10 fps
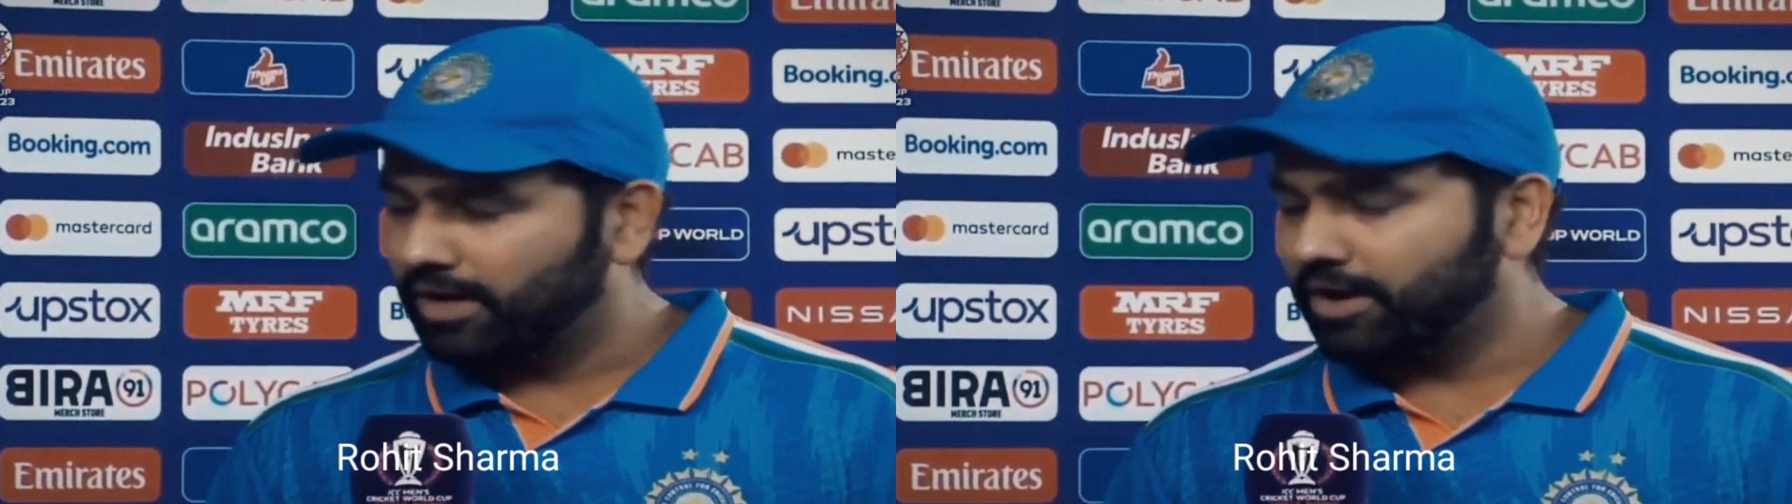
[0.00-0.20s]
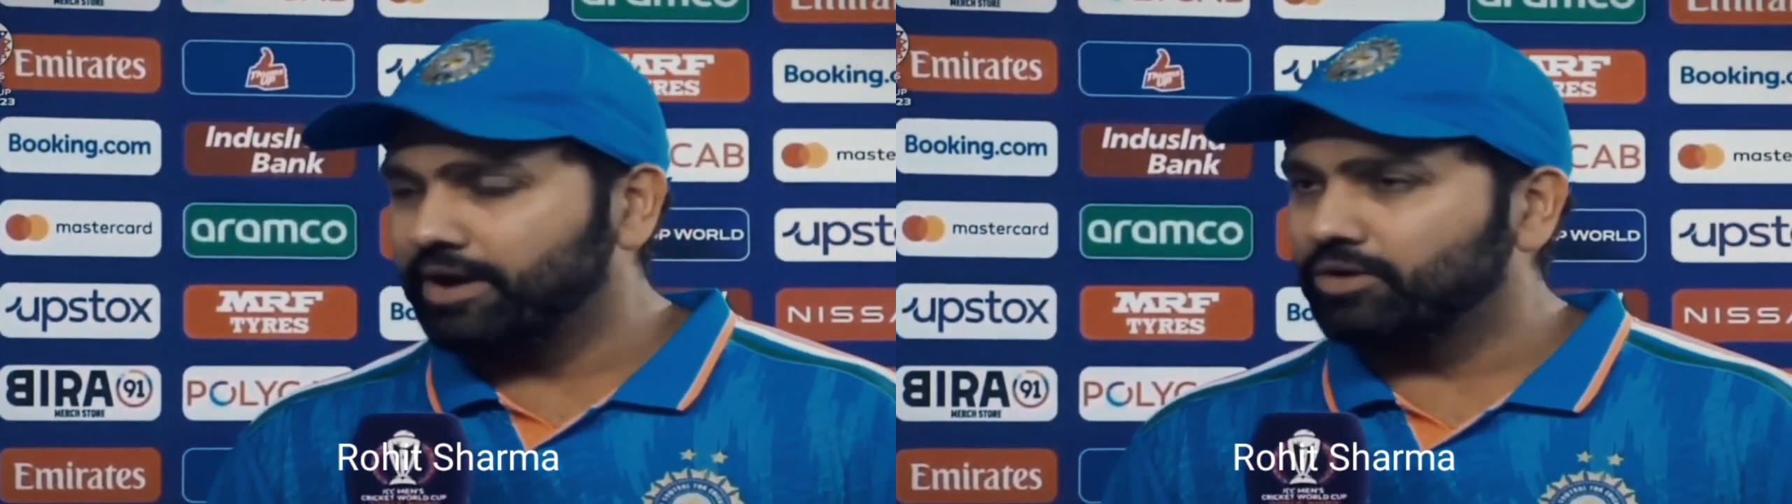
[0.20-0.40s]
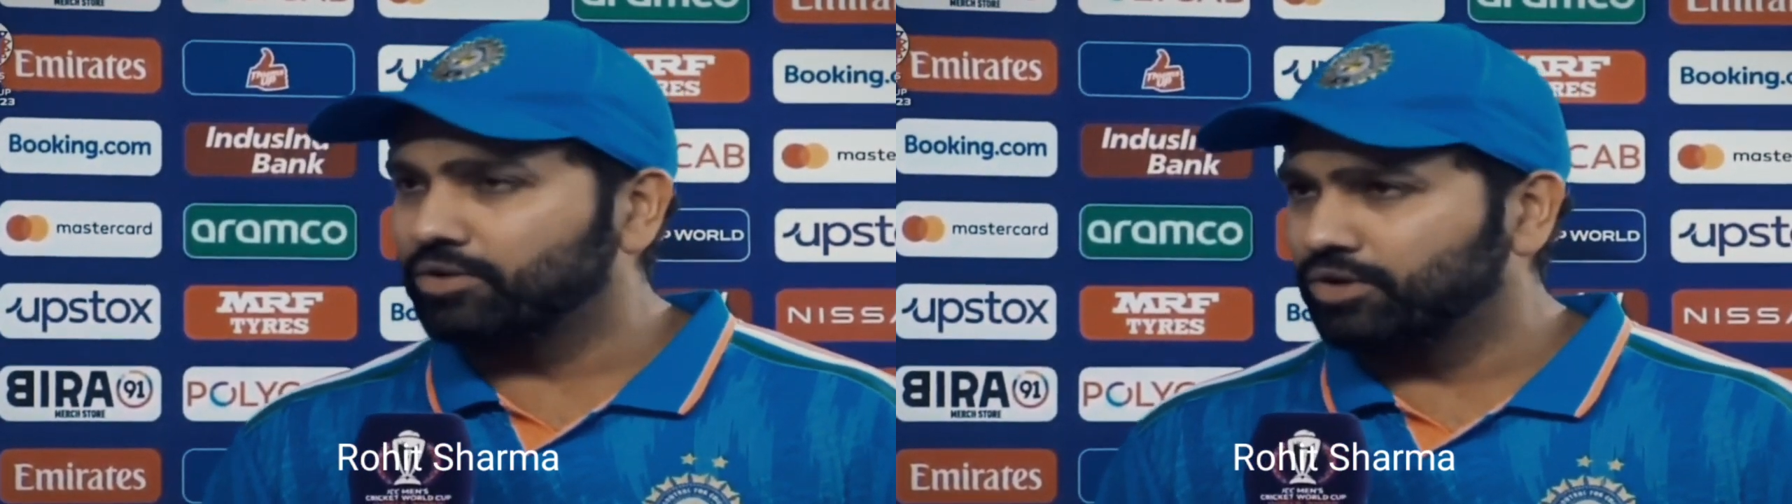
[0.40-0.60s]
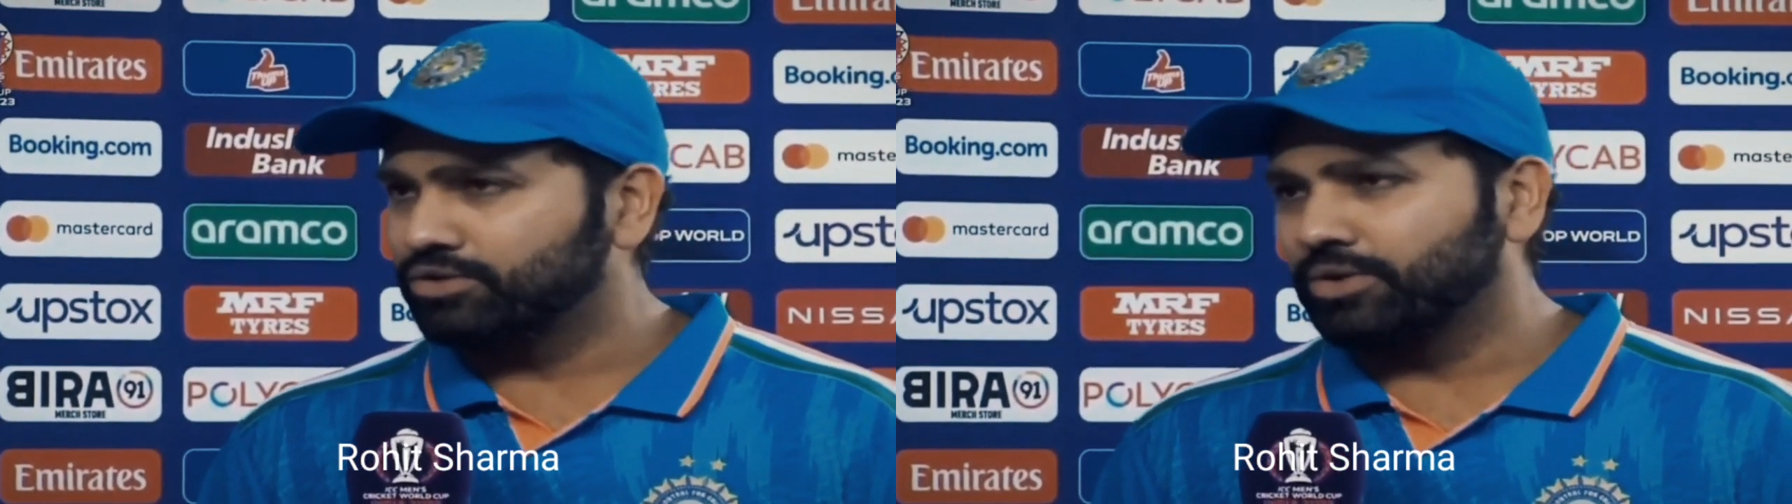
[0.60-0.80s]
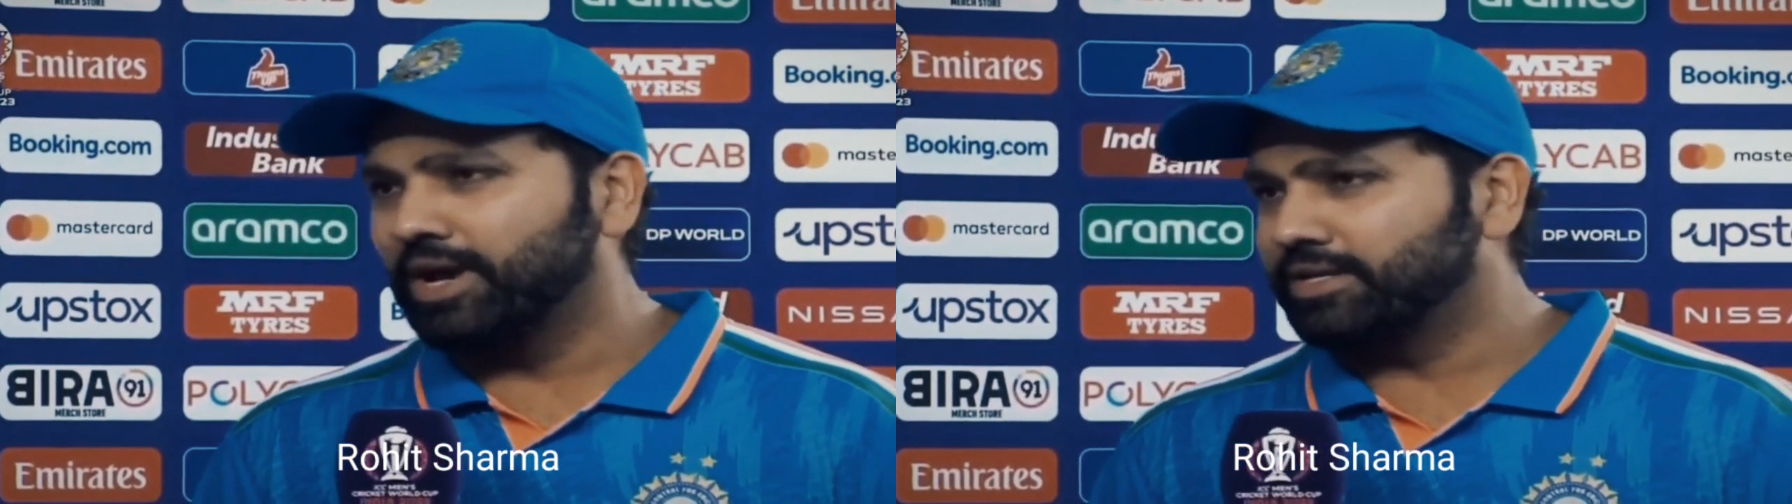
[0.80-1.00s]
a credit to
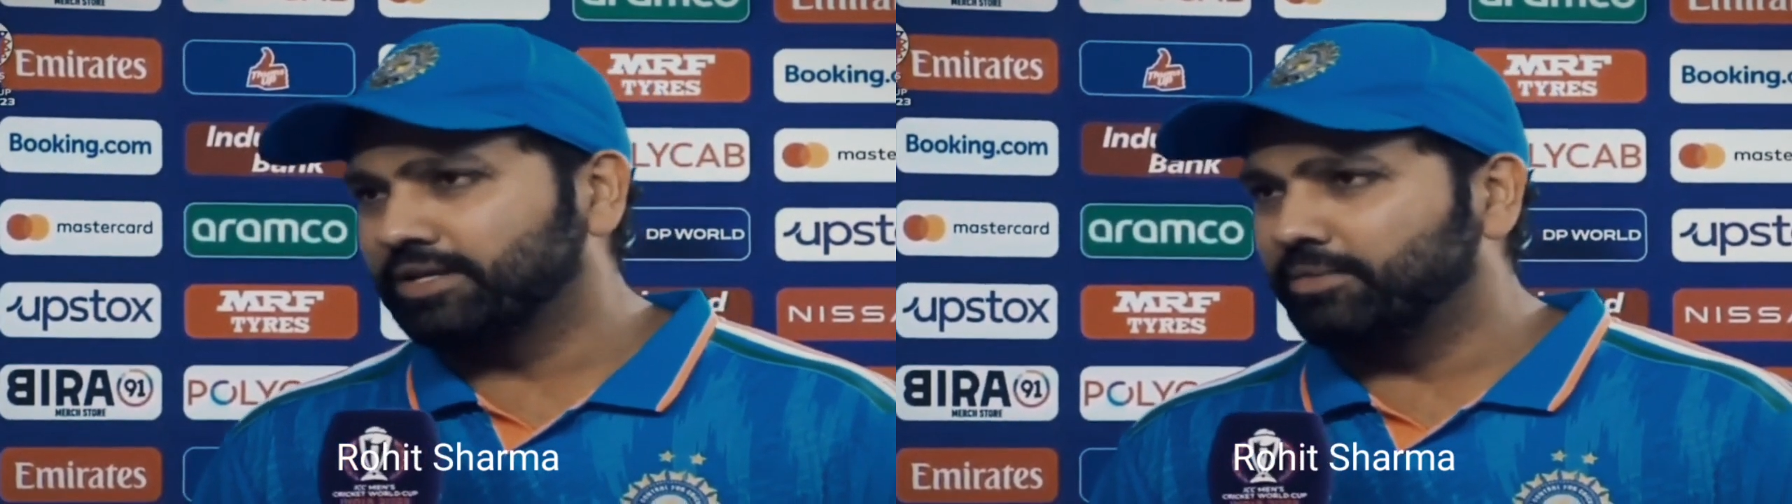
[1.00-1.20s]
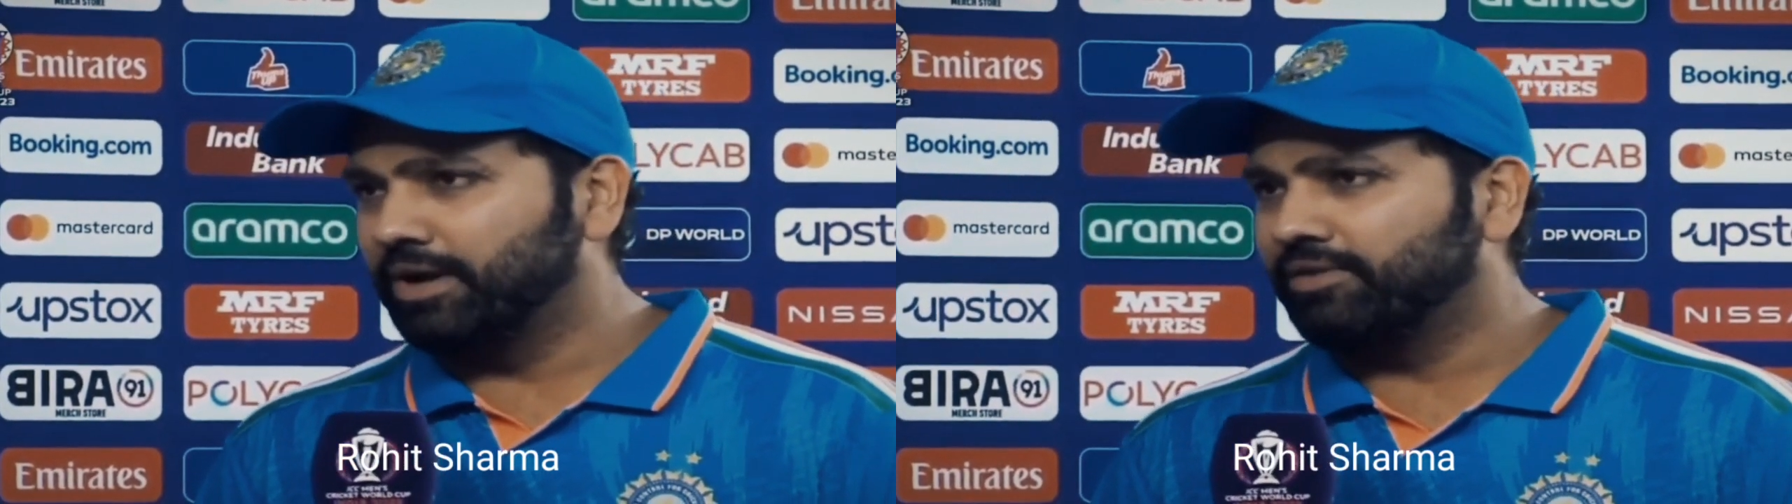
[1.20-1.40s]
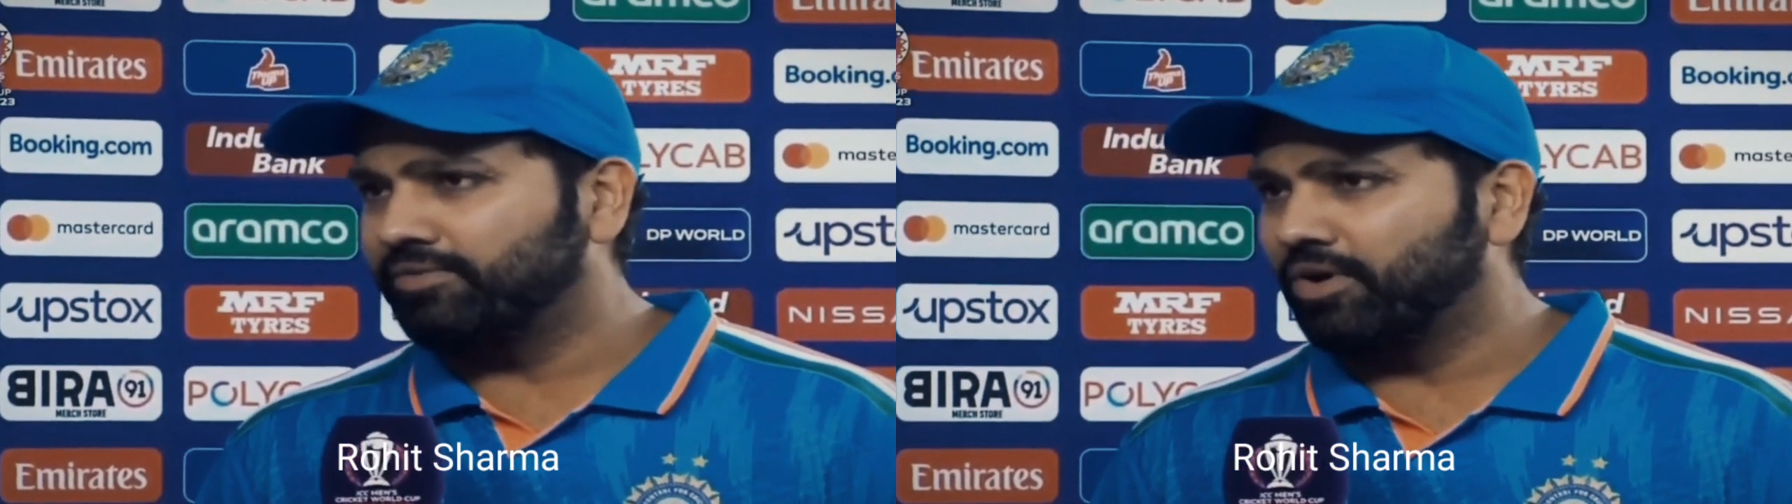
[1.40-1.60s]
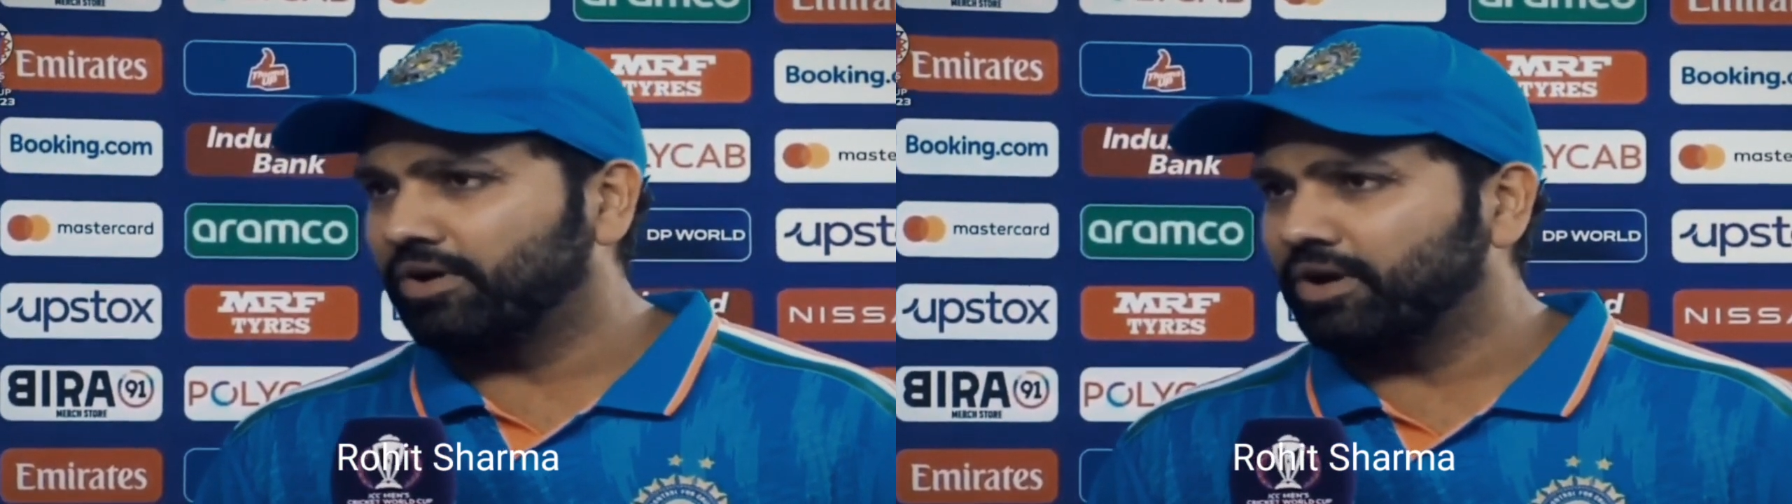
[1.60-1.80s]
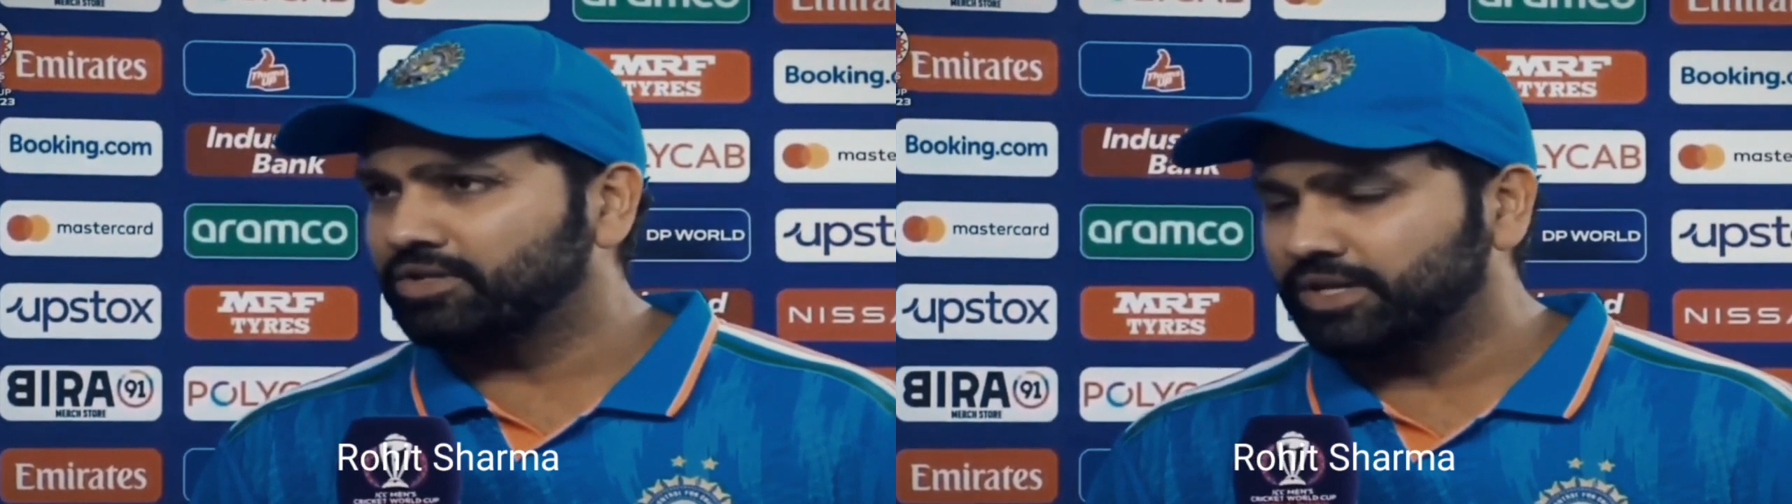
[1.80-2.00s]
those two guys in the middle for uh,